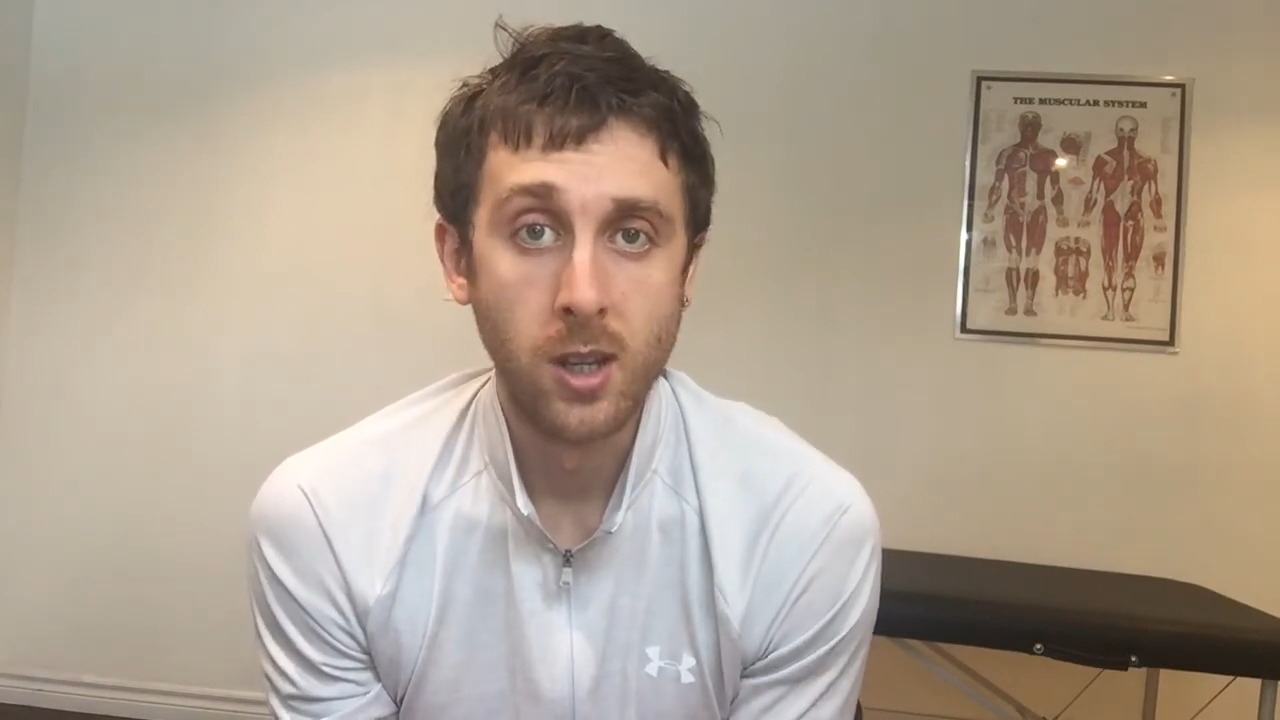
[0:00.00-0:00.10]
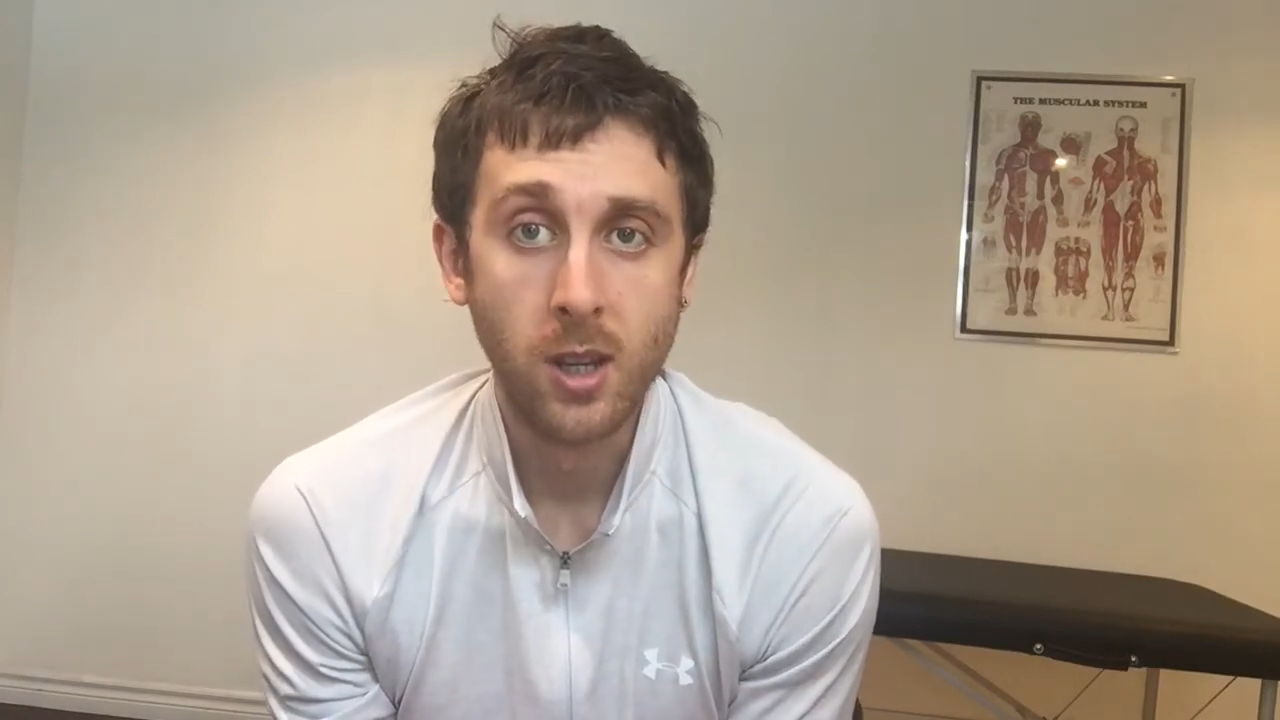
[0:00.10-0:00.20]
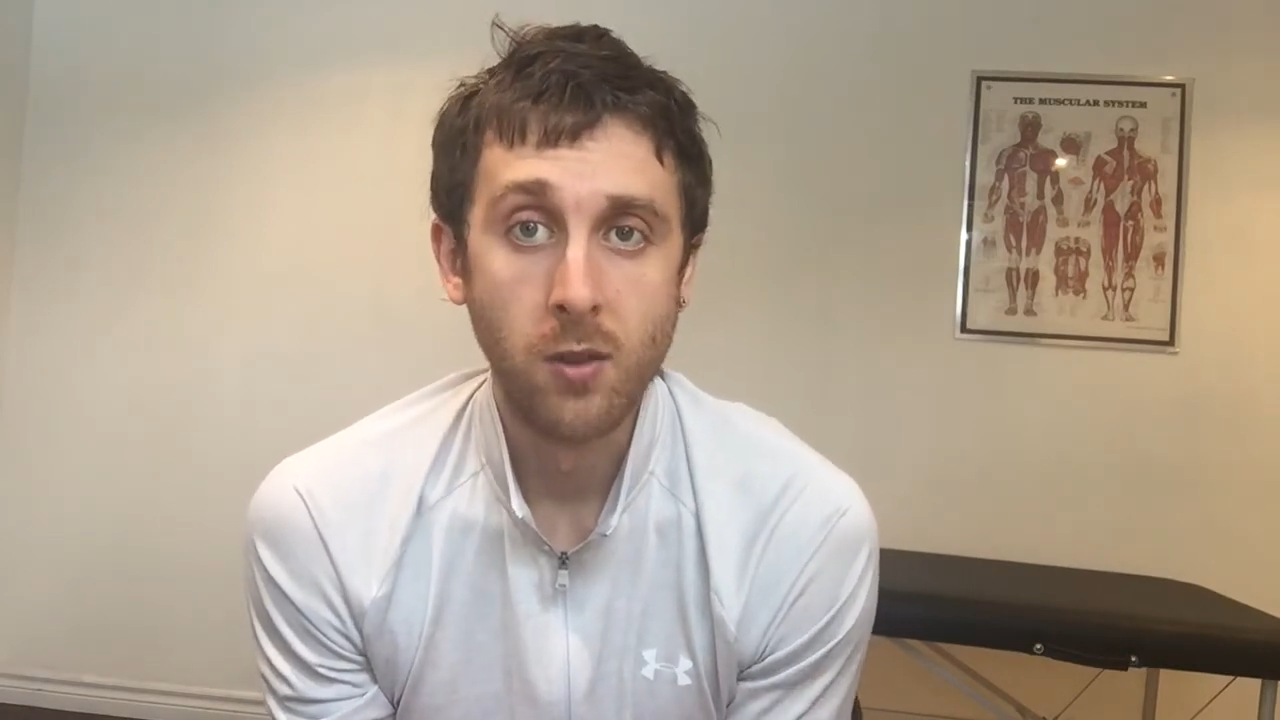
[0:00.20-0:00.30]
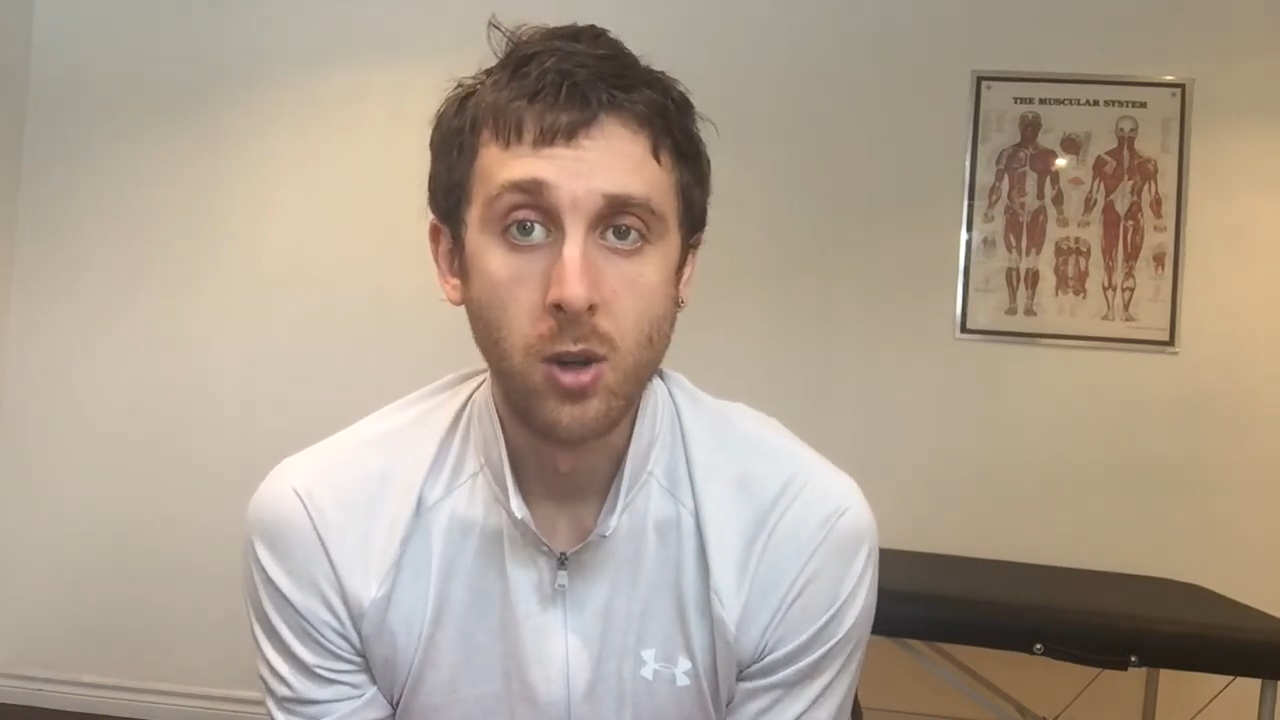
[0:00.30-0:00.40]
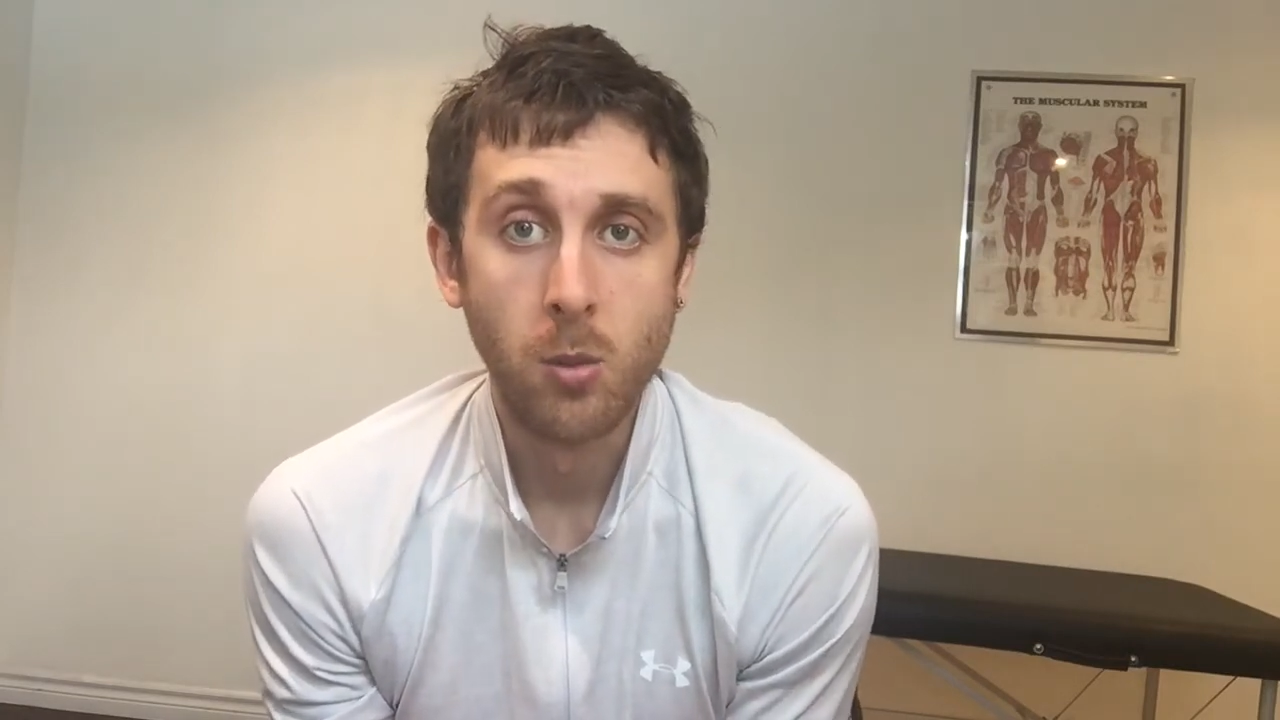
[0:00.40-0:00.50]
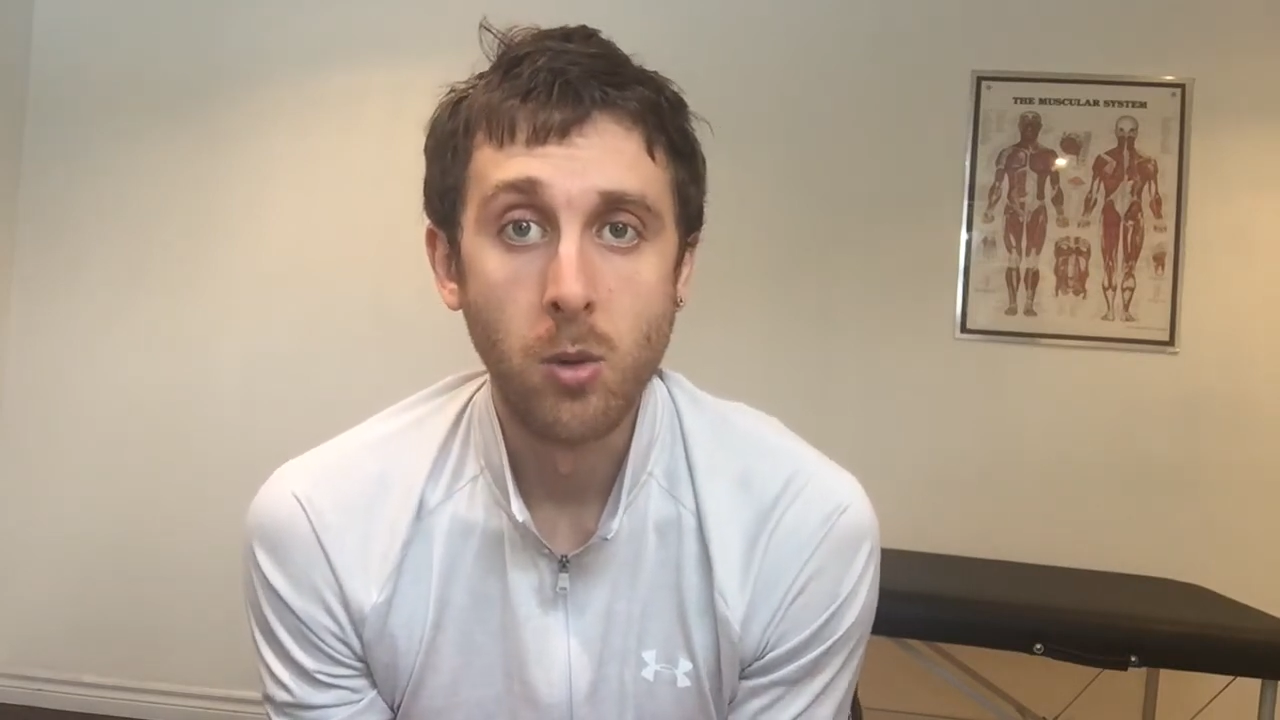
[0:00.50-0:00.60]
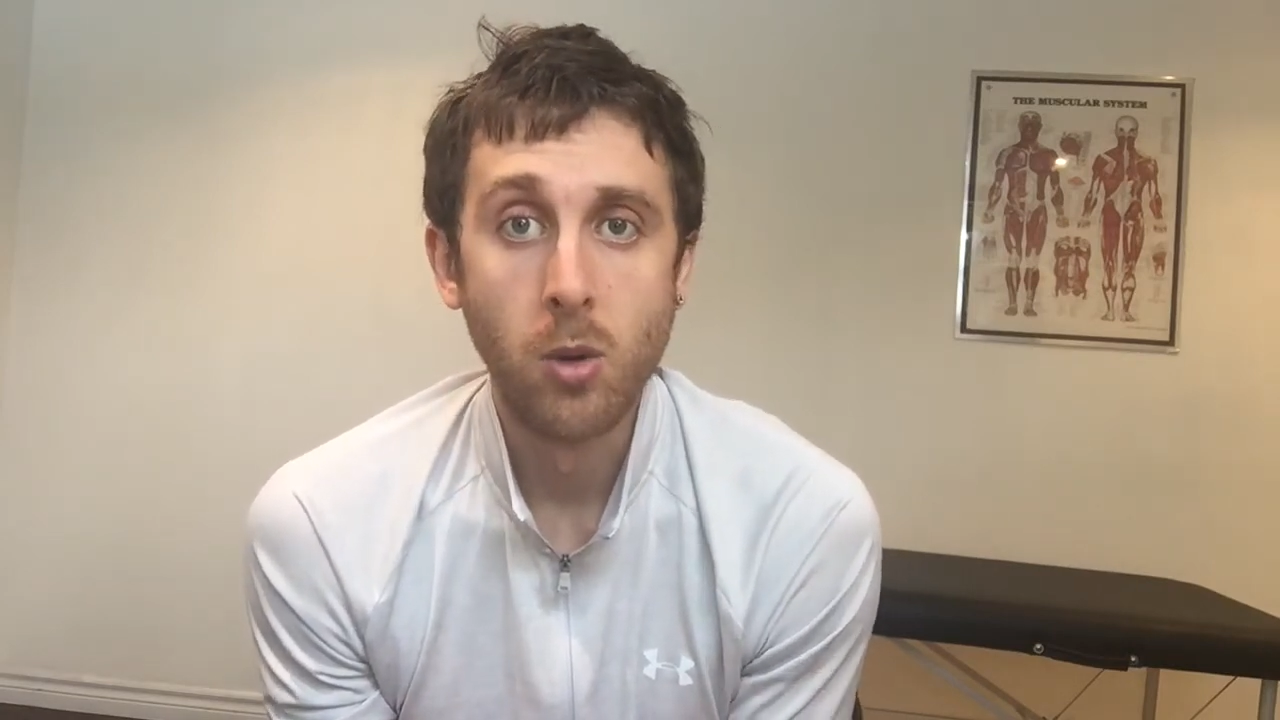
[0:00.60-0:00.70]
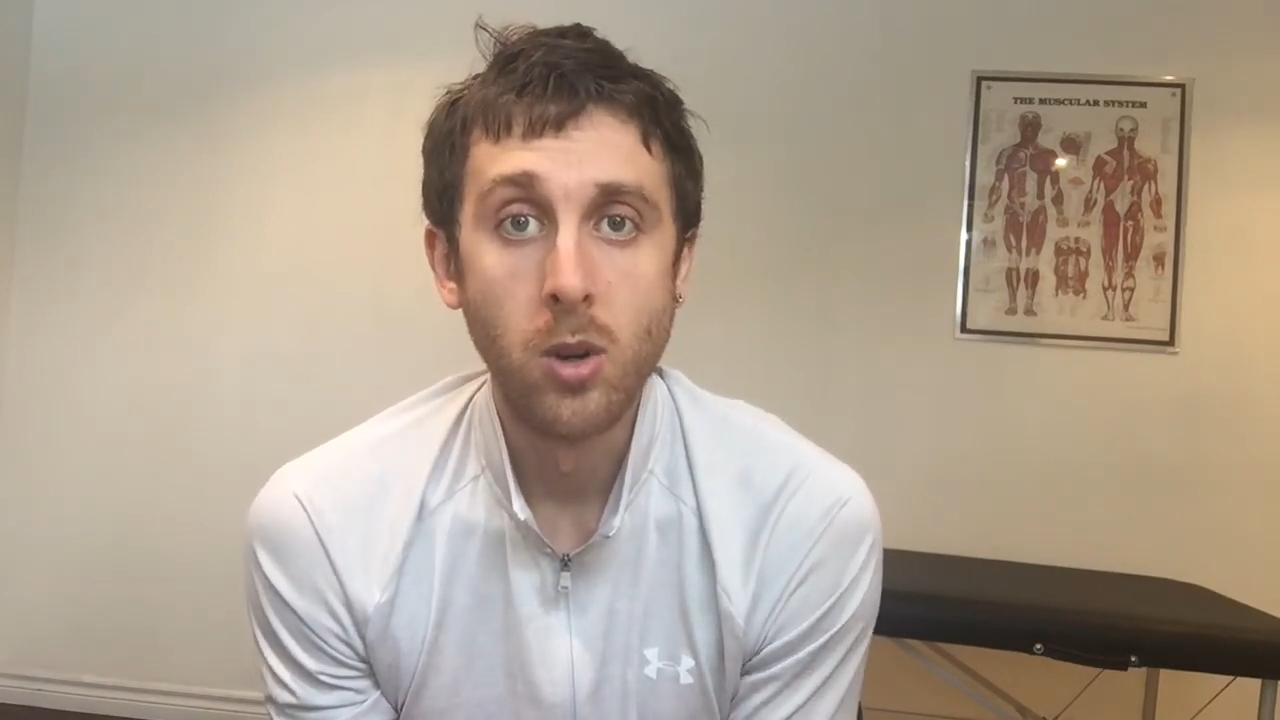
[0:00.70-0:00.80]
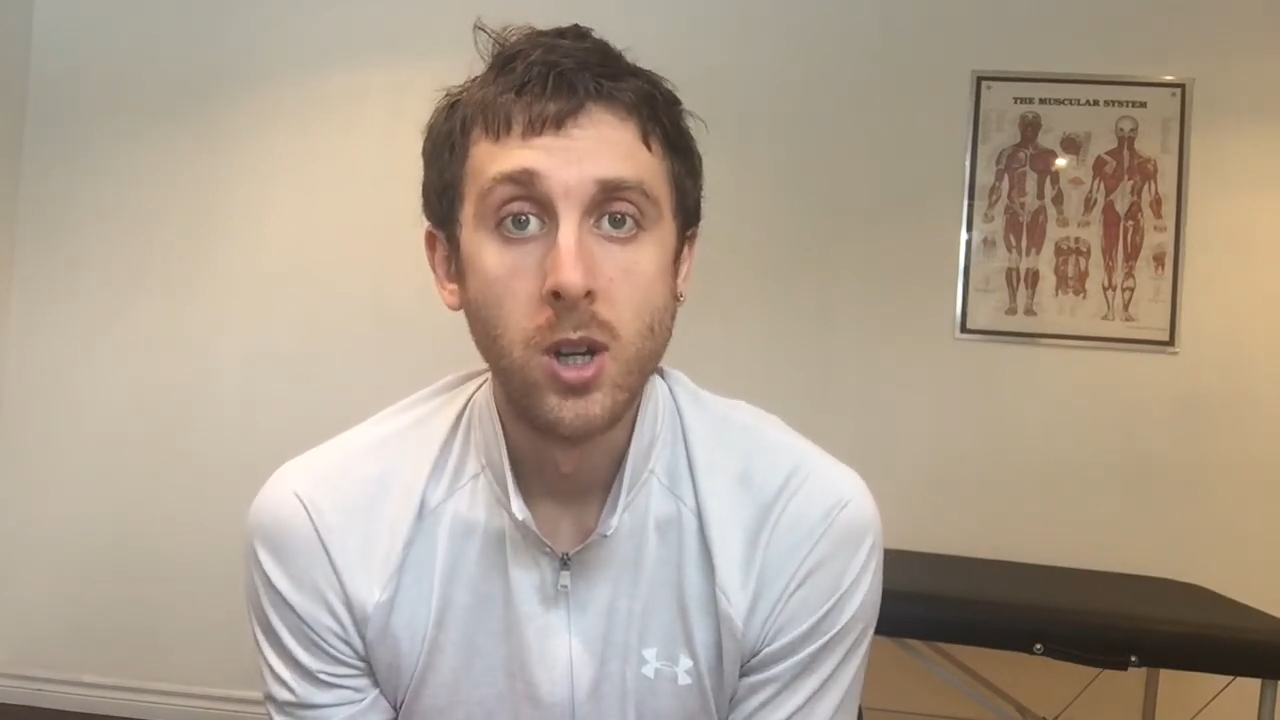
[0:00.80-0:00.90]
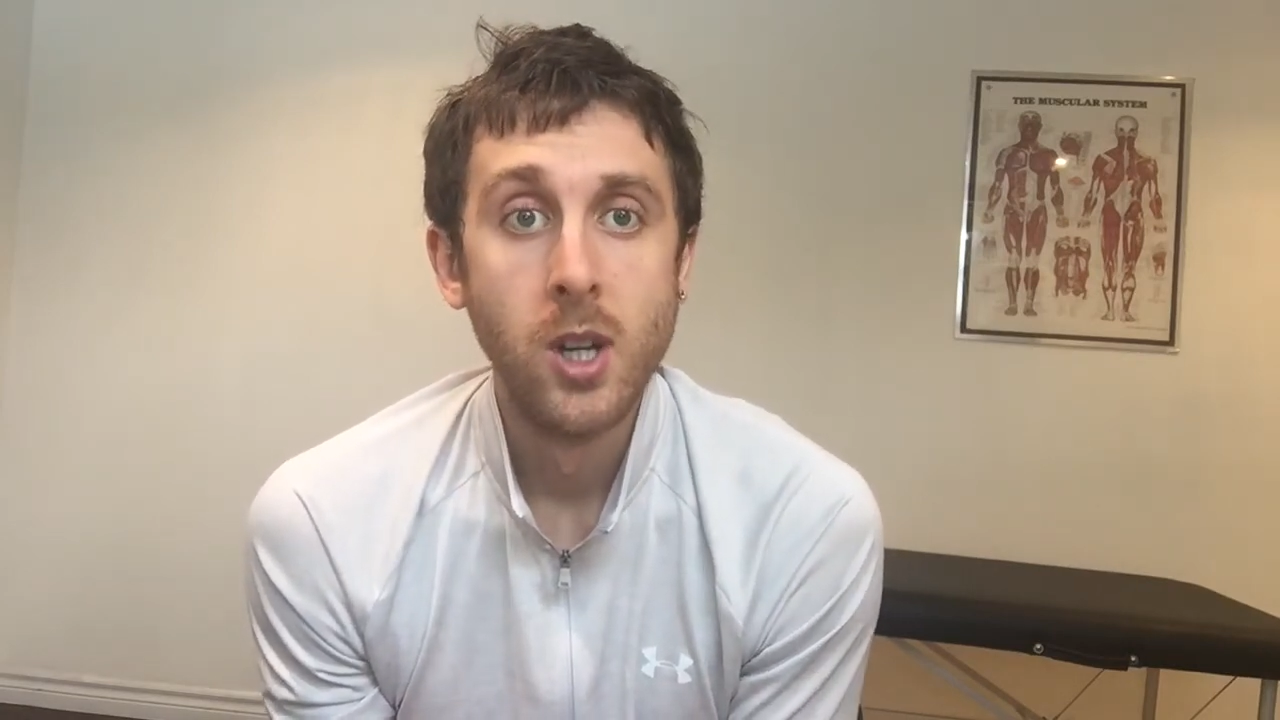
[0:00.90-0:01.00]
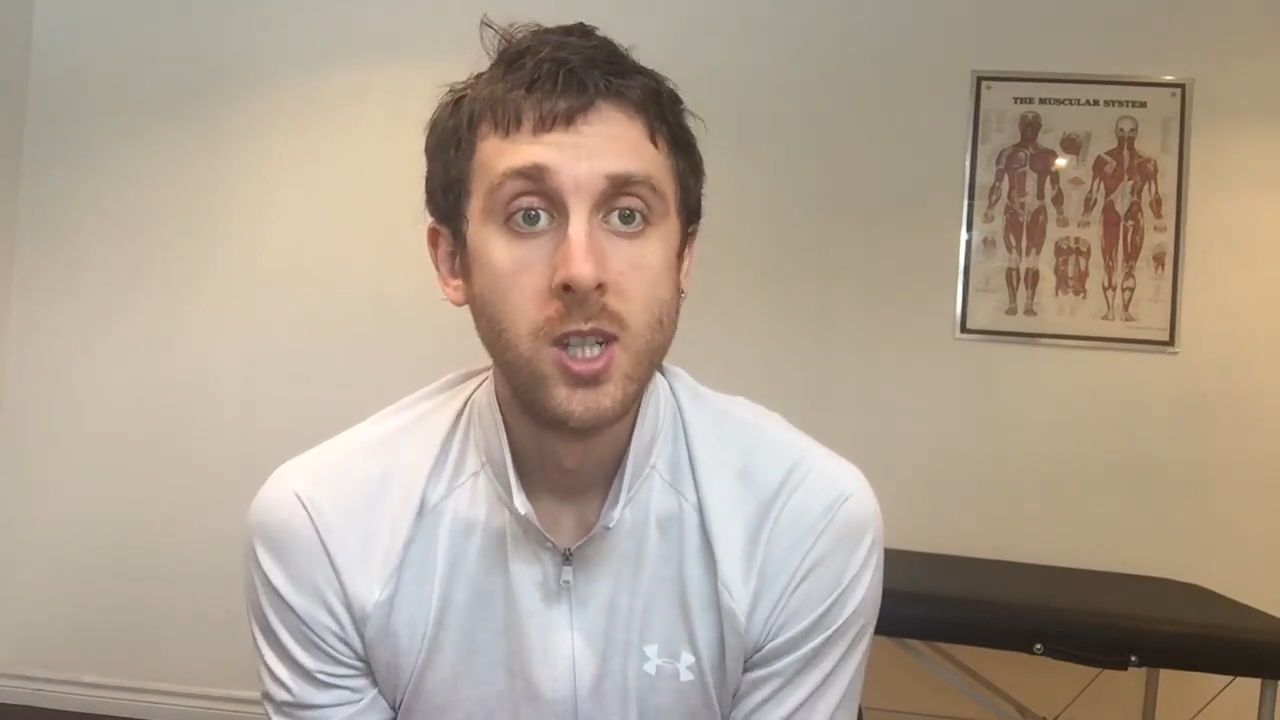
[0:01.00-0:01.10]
can give you a more